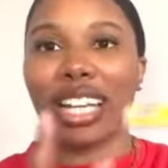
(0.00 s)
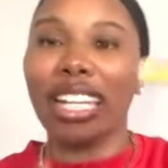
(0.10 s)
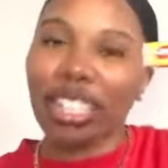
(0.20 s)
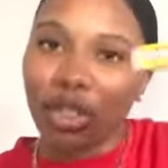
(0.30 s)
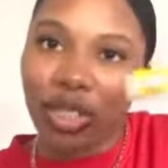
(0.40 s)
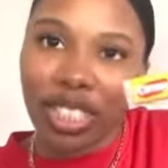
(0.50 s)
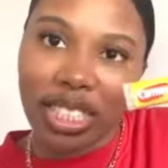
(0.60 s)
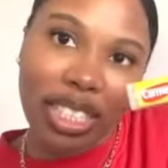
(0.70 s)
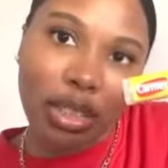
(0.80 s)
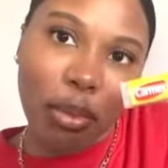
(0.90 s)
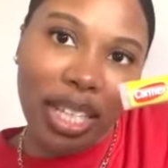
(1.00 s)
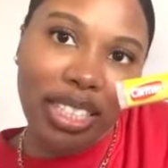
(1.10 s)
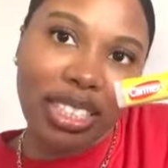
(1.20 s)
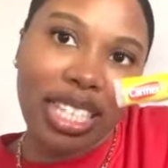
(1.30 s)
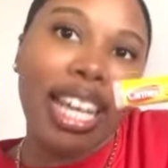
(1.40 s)
I like using this as a
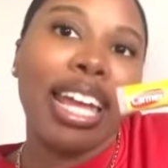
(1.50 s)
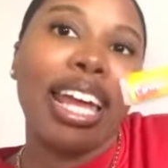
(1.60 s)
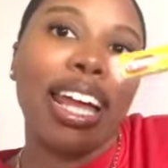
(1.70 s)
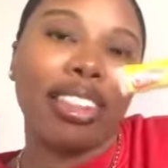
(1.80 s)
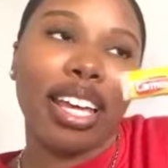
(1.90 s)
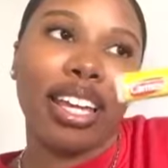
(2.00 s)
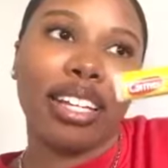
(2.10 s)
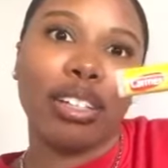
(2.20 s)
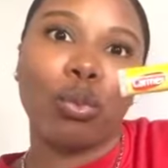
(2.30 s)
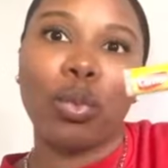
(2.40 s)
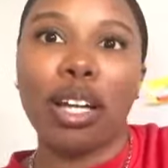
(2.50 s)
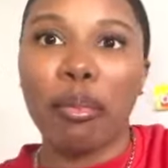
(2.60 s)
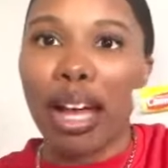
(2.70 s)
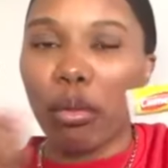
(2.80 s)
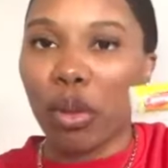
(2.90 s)
base, and then when I'm
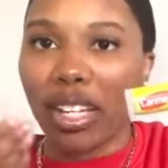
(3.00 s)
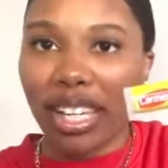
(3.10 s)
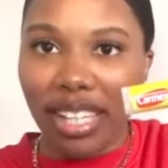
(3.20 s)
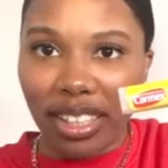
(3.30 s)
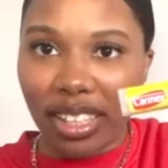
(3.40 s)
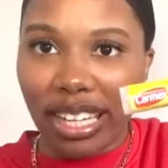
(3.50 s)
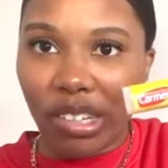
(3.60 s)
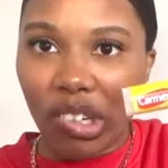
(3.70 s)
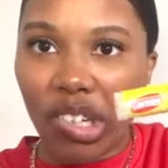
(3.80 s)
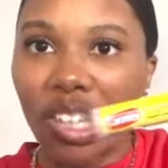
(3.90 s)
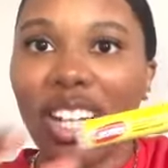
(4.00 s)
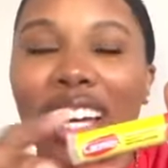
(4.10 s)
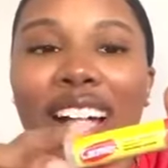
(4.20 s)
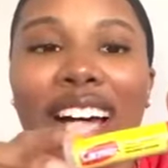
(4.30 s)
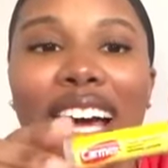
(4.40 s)
not wearing anything at all,
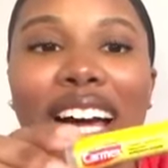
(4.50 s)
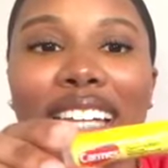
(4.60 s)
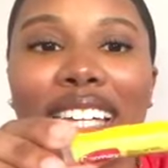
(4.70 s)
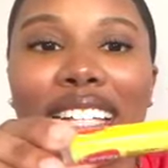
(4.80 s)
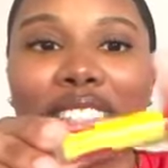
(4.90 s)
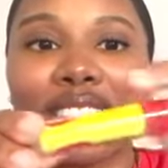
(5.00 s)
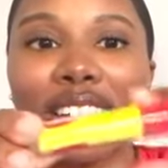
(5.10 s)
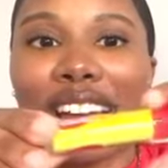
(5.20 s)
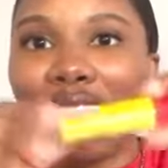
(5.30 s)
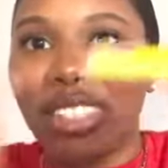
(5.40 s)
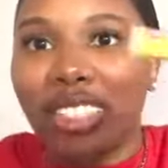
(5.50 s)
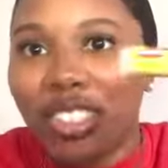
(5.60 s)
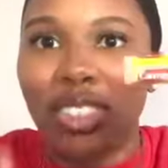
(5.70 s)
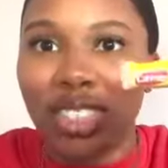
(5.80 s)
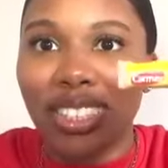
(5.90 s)
I like to have this
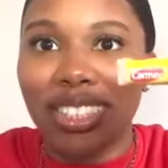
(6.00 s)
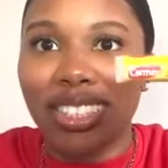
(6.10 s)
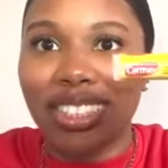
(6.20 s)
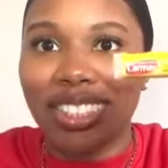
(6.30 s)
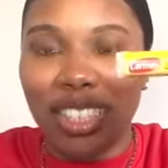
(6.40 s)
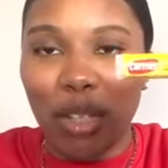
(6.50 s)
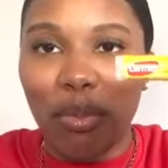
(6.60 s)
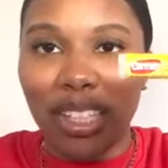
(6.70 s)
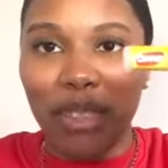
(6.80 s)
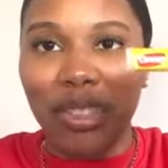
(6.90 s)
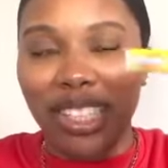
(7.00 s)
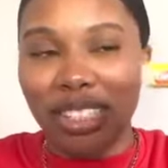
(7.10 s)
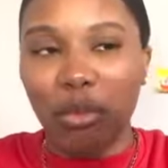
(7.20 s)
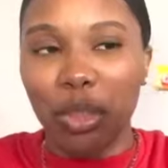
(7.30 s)
just to keep my lips nice and